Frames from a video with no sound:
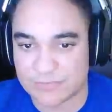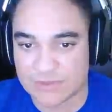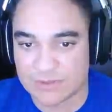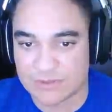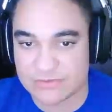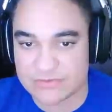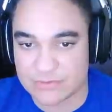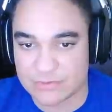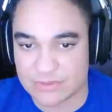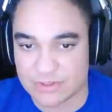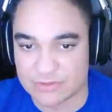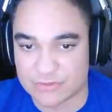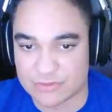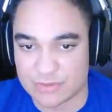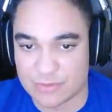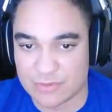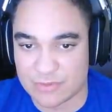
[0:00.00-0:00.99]
So with
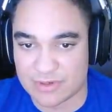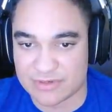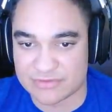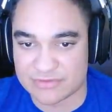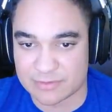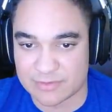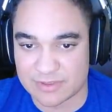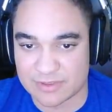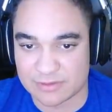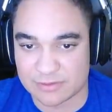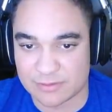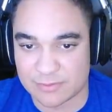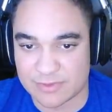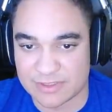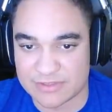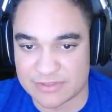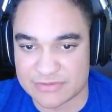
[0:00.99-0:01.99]
R301, it's gonna be a
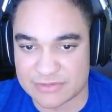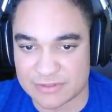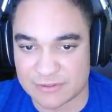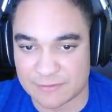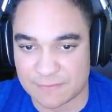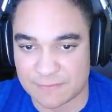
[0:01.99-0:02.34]
little easier.